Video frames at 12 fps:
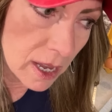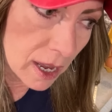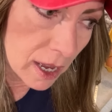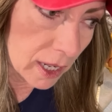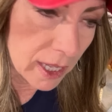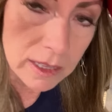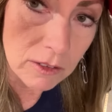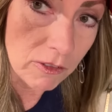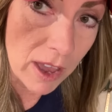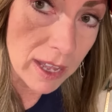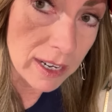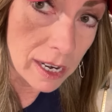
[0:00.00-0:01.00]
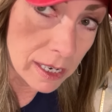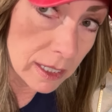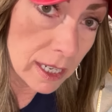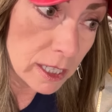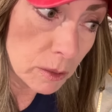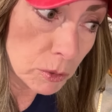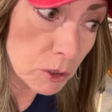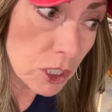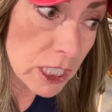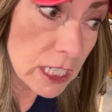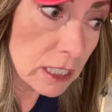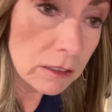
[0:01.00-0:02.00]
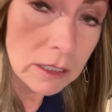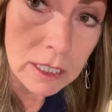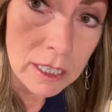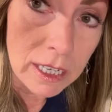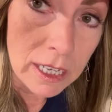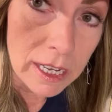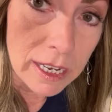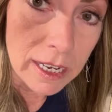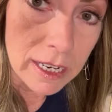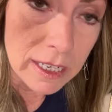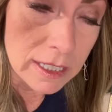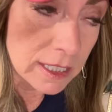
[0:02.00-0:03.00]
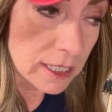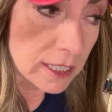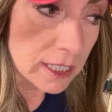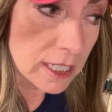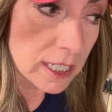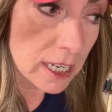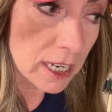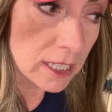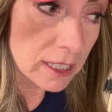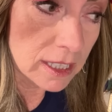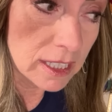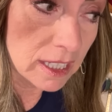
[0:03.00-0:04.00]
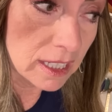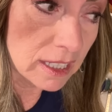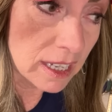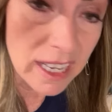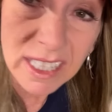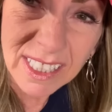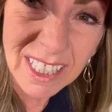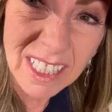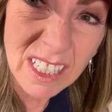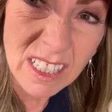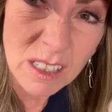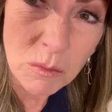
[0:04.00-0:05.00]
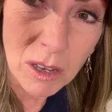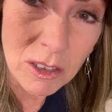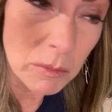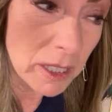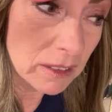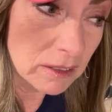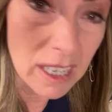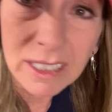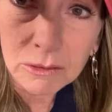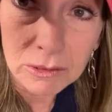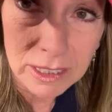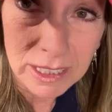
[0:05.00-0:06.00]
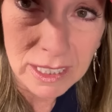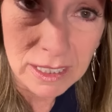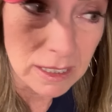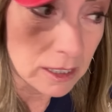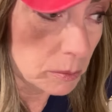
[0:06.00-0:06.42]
I like the fat and I like the protein, and the eggy taste doesn't bother me. I don't really taste it, to